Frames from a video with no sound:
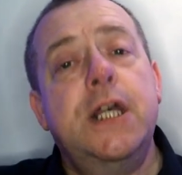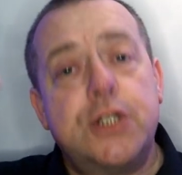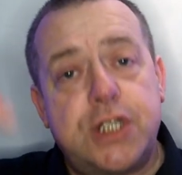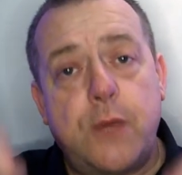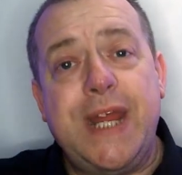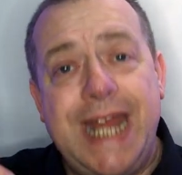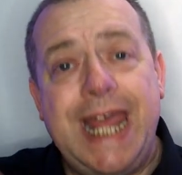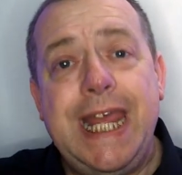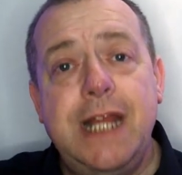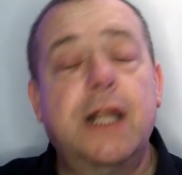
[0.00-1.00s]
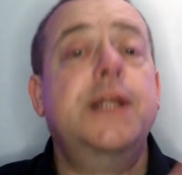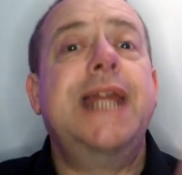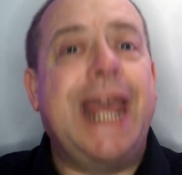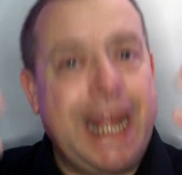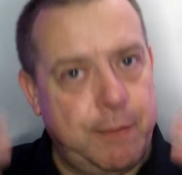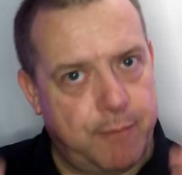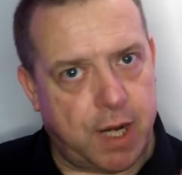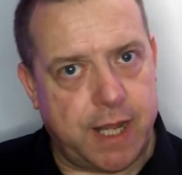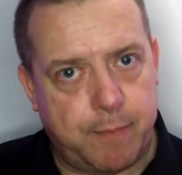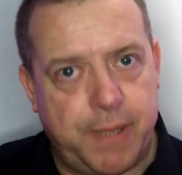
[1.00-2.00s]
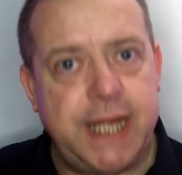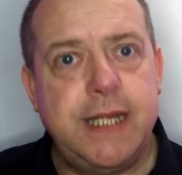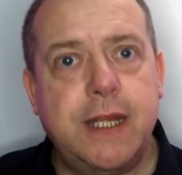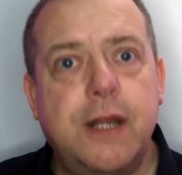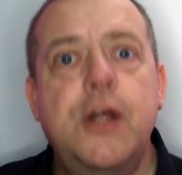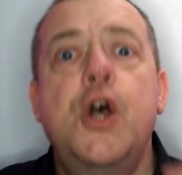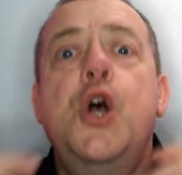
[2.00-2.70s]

So in England, in my opinion,